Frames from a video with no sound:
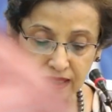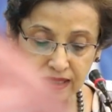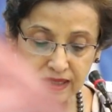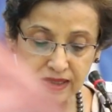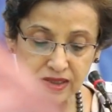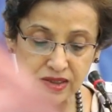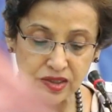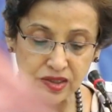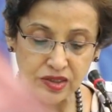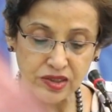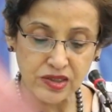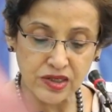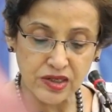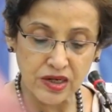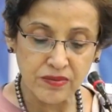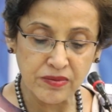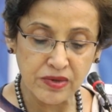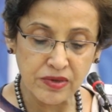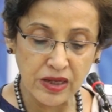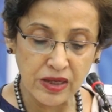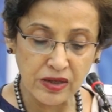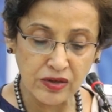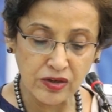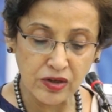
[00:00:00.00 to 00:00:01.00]
is
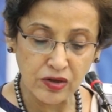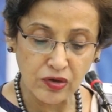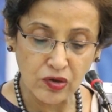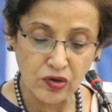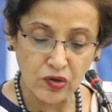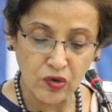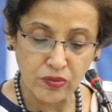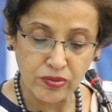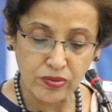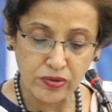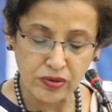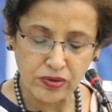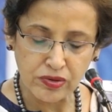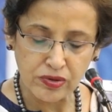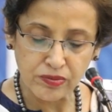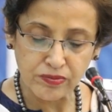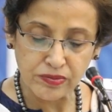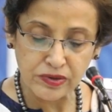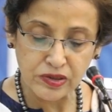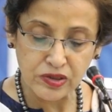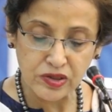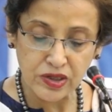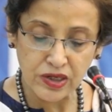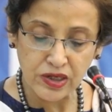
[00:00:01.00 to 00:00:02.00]
determining the global,
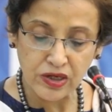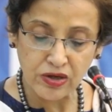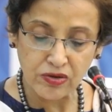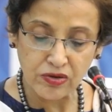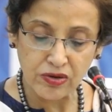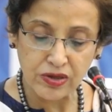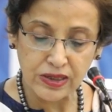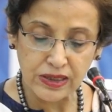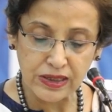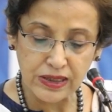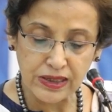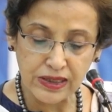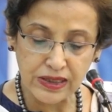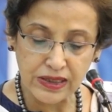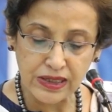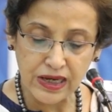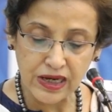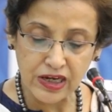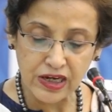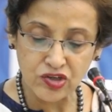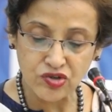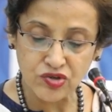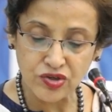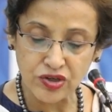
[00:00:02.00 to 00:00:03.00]
particularly
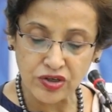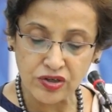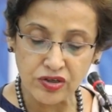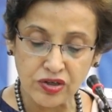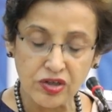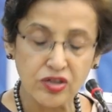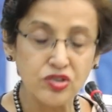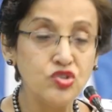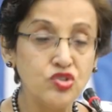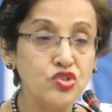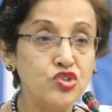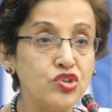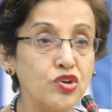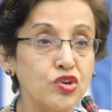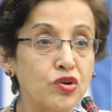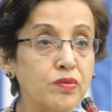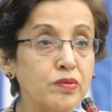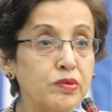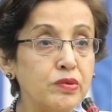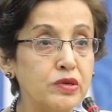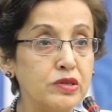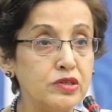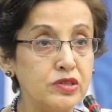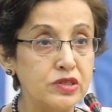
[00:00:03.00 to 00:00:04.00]
the Asian,
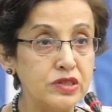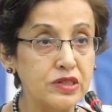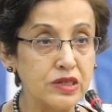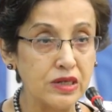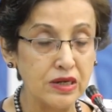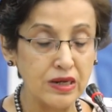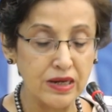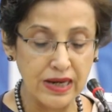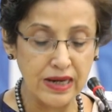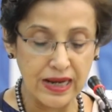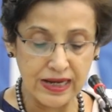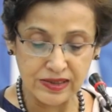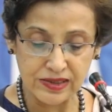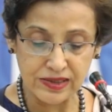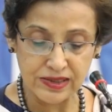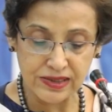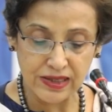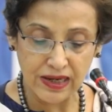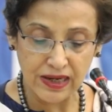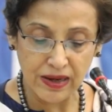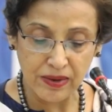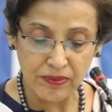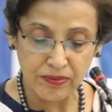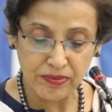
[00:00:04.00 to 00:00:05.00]
geopolitical
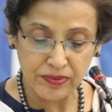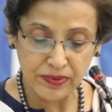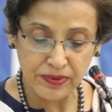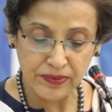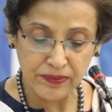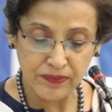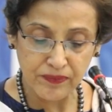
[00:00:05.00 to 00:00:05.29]
landscape.